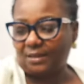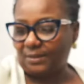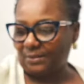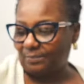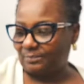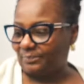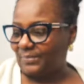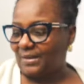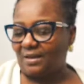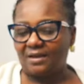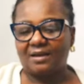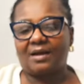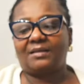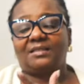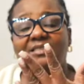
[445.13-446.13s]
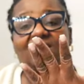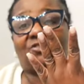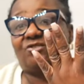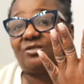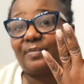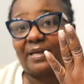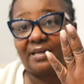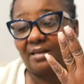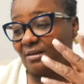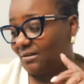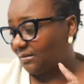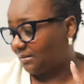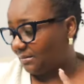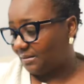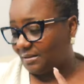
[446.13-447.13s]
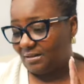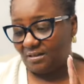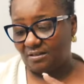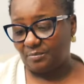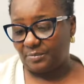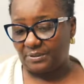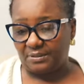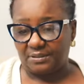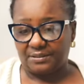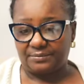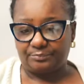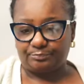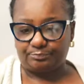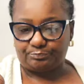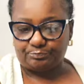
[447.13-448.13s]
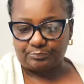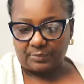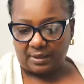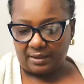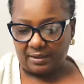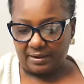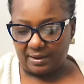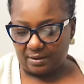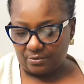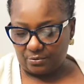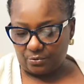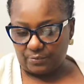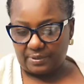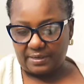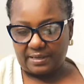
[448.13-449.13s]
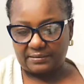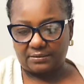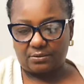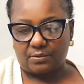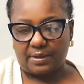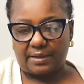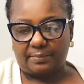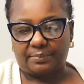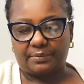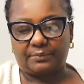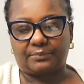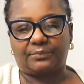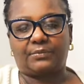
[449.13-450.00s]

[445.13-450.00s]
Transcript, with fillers: Yep. Guys, excuse my nails. They need to be done. And I don't know when that's going to happen.